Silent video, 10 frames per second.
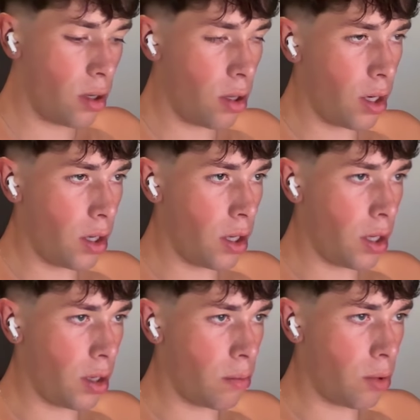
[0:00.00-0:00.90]

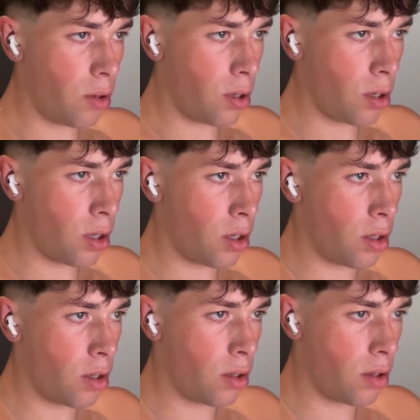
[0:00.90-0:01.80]
learning more,
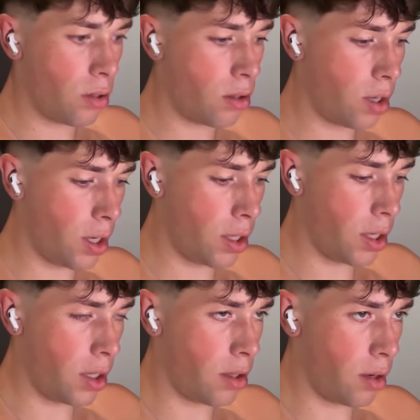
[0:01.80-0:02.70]
and
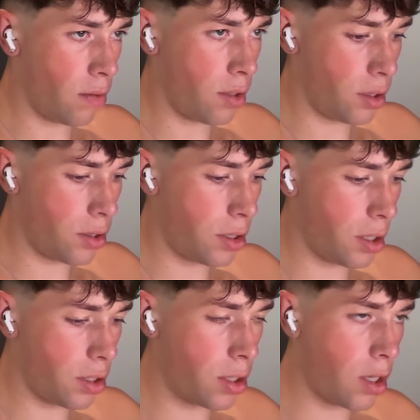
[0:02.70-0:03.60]
then obviously the
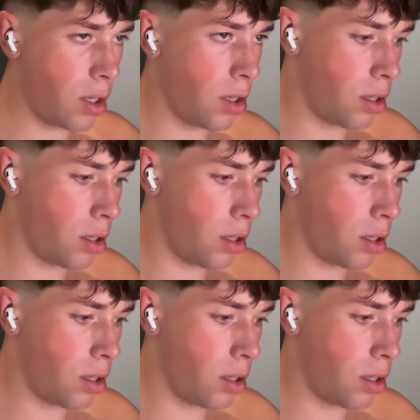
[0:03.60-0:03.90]
signature.